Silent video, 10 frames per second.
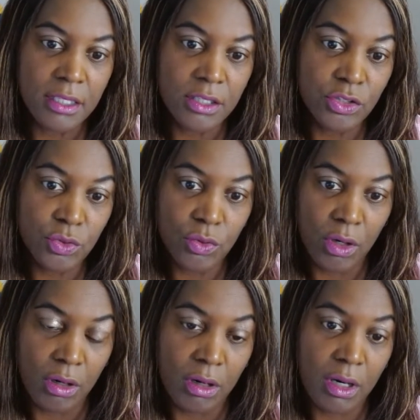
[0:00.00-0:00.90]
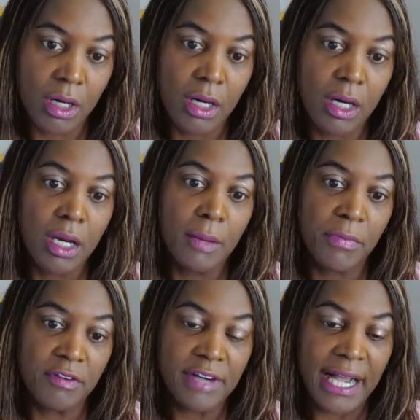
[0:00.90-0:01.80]
you are
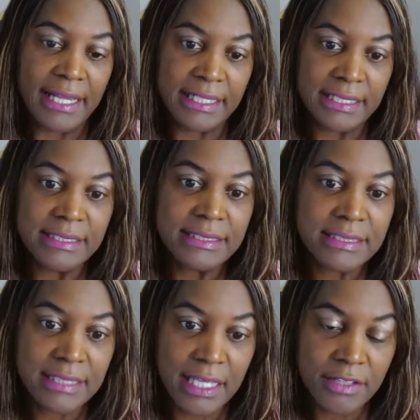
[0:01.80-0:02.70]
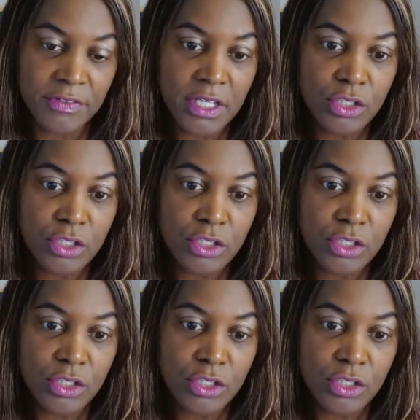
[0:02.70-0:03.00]
providing safe